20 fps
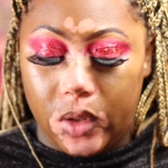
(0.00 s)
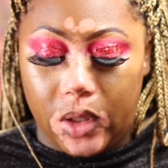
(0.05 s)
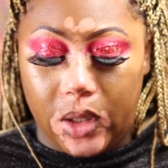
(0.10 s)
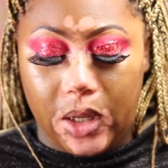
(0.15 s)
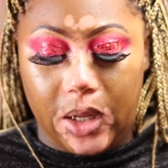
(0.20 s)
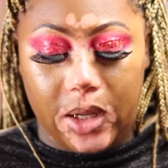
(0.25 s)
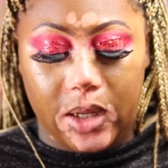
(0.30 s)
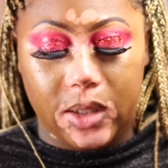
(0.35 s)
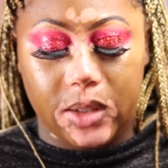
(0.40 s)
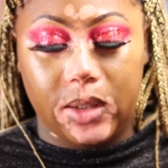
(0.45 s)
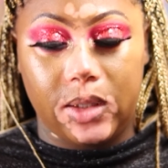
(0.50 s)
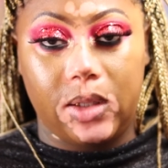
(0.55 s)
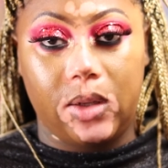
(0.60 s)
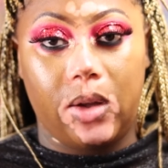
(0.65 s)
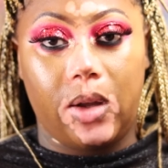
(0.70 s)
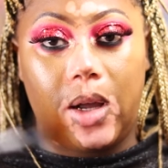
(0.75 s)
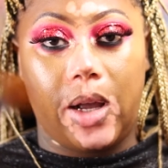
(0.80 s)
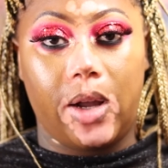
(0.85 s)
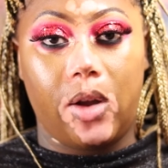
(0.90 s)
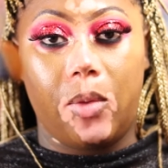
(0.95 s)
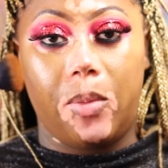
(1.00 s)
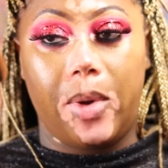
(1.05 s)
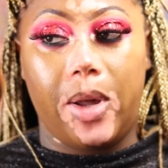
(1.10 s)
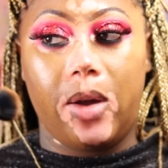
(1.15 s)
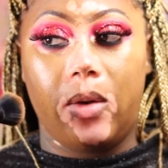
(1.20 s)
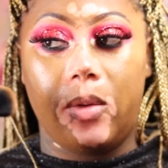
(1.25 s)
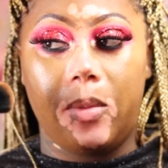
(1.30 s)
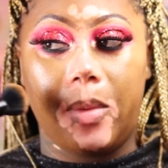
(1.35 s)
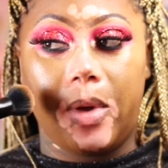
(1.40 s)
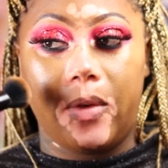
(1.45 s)
Okay, so I go
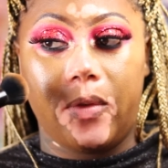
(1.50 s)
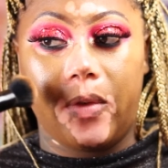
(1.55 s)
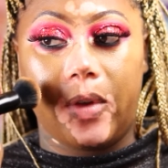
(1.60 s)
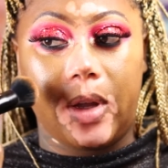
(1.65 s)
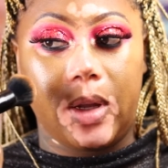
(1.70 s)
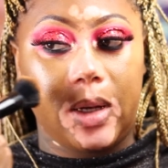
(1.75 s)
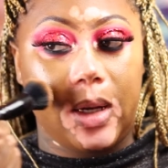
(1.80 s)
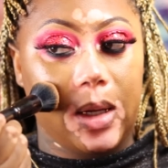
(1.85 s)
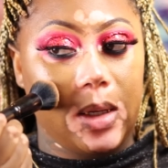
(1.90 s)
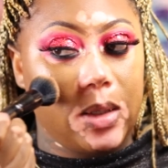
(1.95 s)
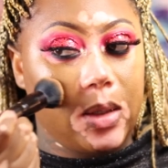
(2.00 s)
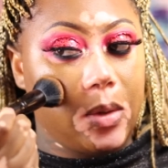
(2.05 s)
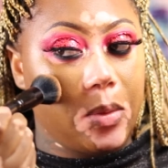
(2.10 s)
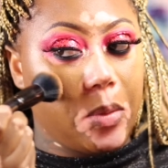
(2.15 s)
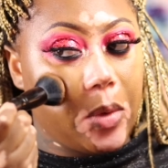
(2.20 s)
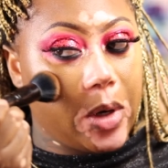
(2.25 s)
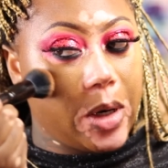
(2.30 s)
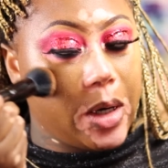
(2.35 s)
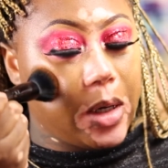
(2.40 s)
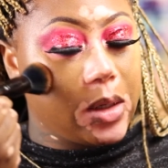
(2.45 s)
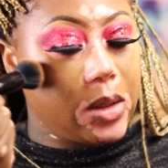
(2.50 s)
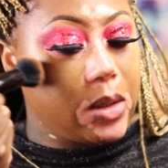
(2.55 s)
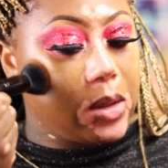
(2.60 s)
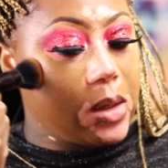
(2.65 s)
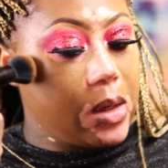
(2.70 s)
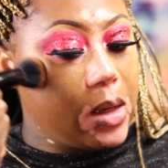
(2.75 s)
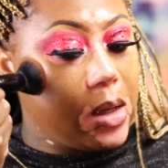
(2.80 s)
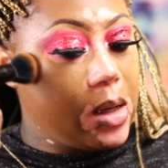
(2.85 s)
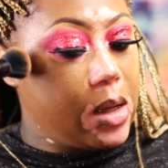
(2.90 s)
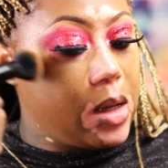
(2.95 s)
back with my foundation brush
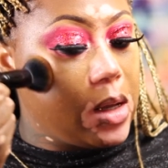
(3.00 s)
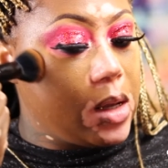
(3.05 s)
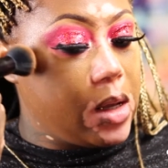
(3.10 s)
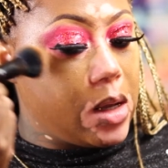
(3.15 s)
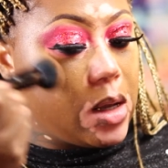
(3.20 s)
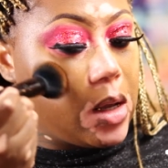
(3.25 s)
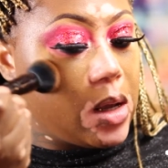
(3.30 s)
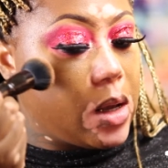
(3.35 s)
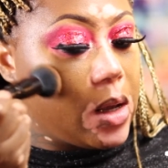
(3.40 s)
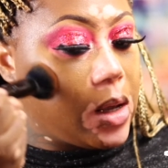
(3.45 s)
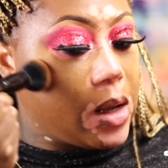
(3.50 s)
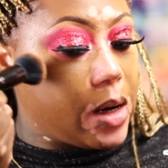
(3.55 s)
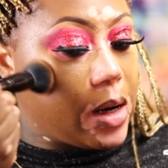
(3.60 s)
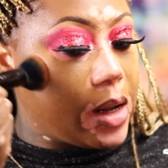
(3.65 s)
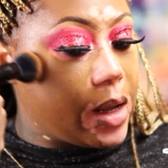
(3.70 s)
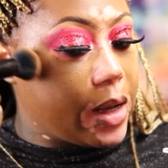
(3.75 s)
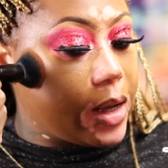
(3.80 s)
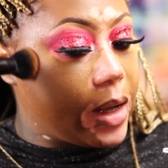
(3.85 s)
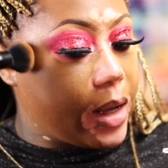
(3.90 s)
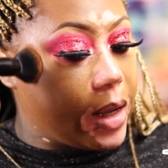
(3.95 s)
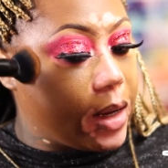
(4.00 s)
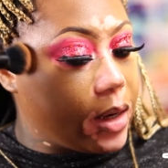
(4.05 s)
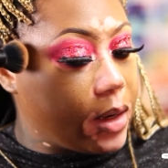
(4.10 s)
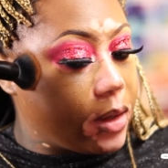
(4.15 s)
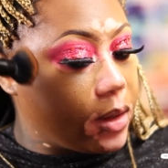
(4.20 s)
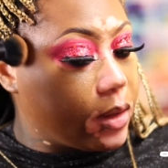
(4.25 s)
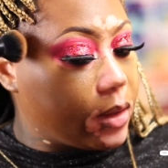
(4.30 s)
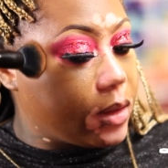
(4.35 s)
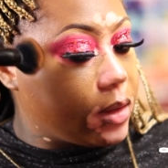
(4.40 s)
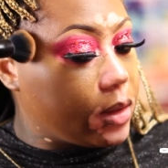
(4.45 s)
and I kind
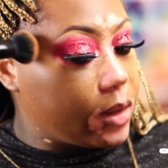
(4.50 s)
of